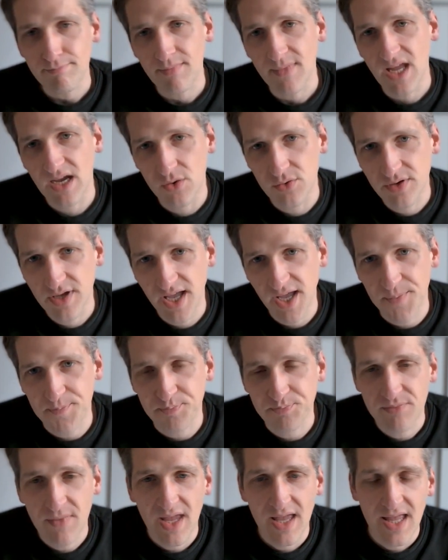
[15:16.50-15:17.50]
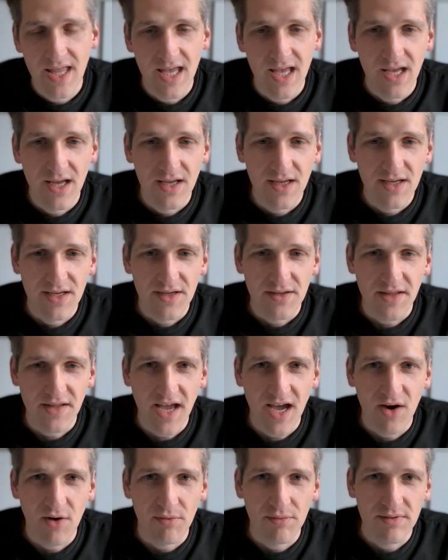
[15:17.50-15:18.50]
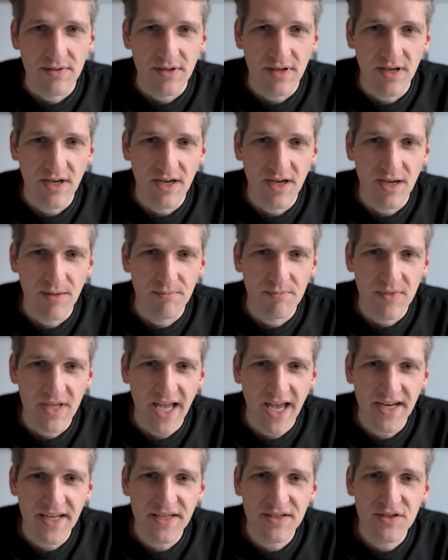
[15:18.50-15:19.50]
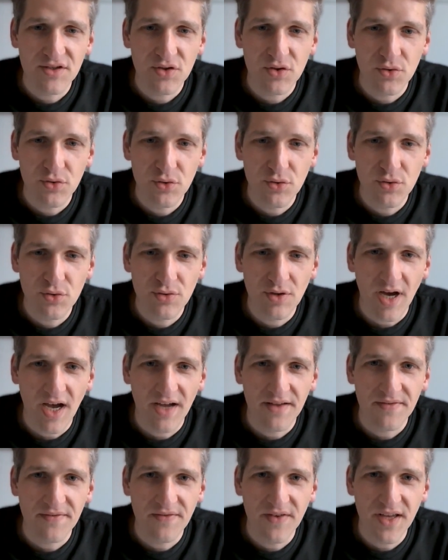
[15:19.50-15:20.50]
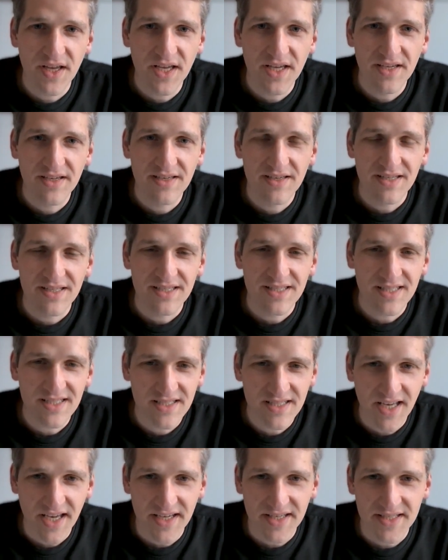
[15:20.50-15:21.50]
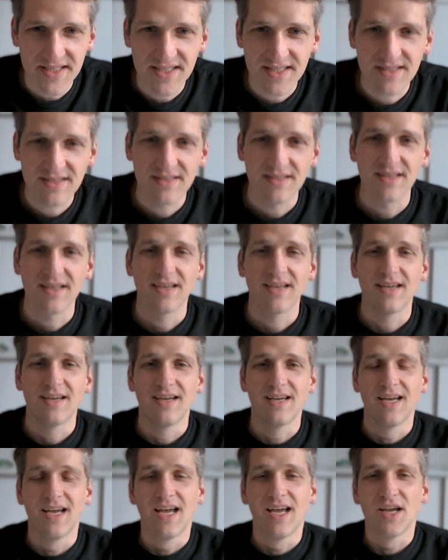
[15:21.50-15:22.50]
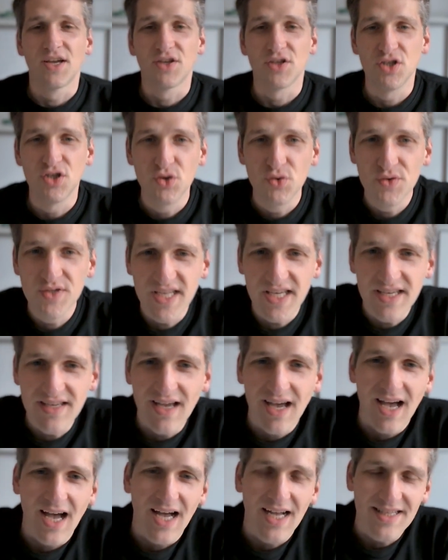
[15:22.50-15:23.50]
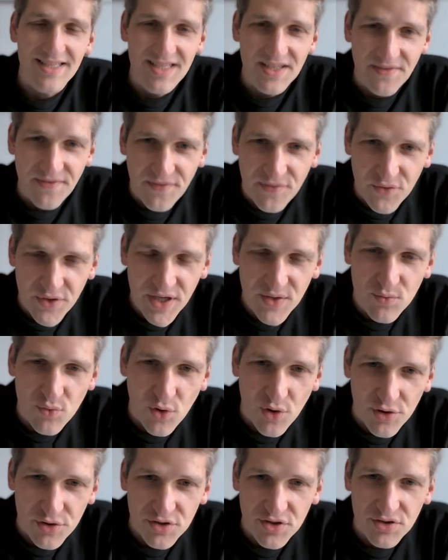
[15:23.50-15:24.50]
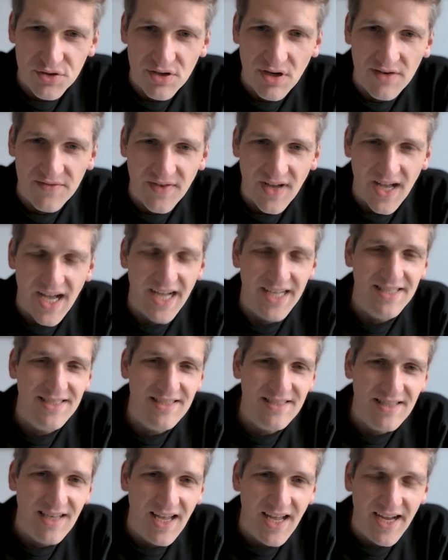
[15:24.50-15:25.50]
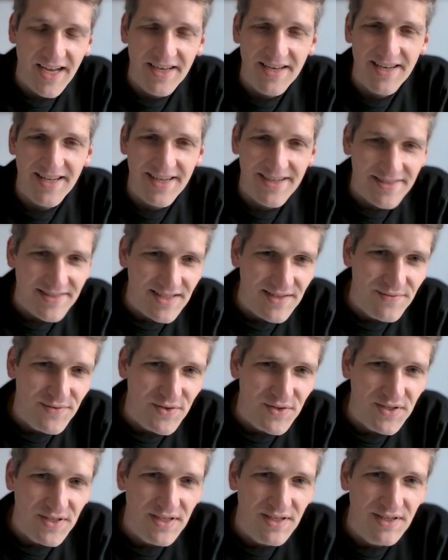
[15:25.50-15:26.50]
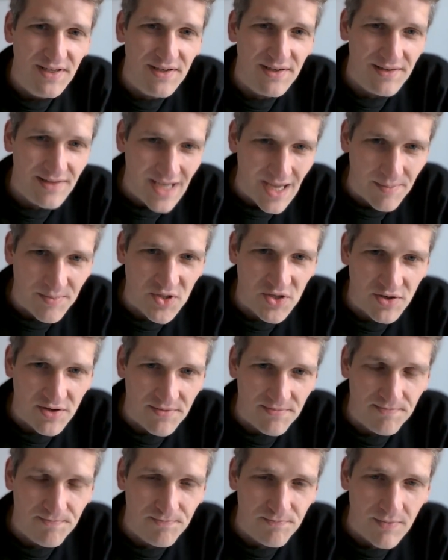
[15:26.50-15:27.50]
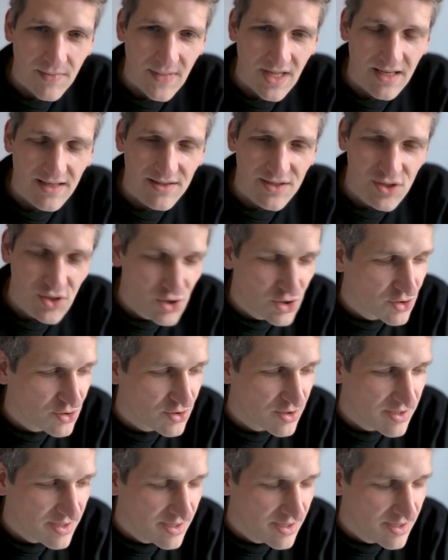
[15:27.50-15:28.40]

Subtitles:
Okay. Now, getting to, I think, 6. Using the free version of Einstein Activity Capture. So,